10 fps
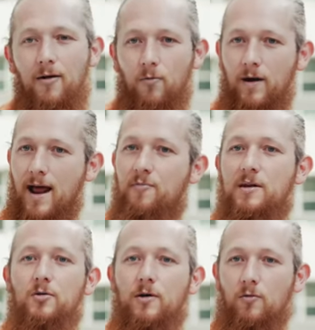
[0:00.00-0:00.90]
What I've
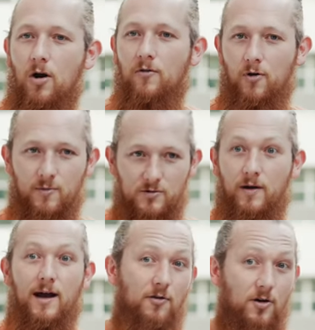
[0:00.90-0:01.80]
been doing wrong for him is
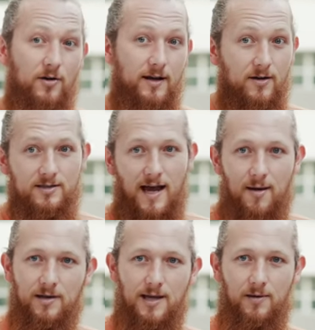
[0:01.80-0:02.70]
what I've learned here is
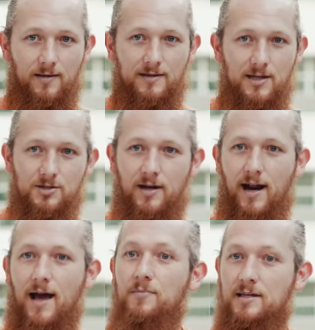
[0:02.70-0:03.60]
I'm keeping the tension and
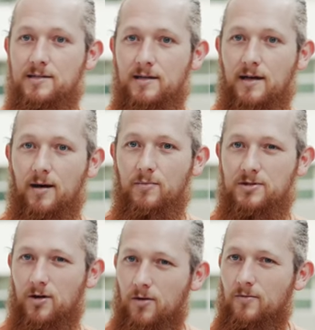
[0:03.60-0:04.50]
I'm tensing up.
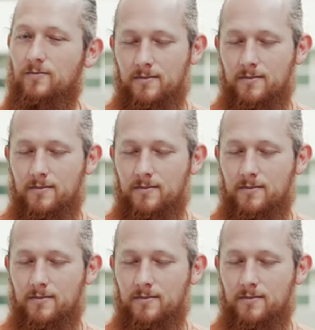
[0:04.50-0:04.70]
So yeah.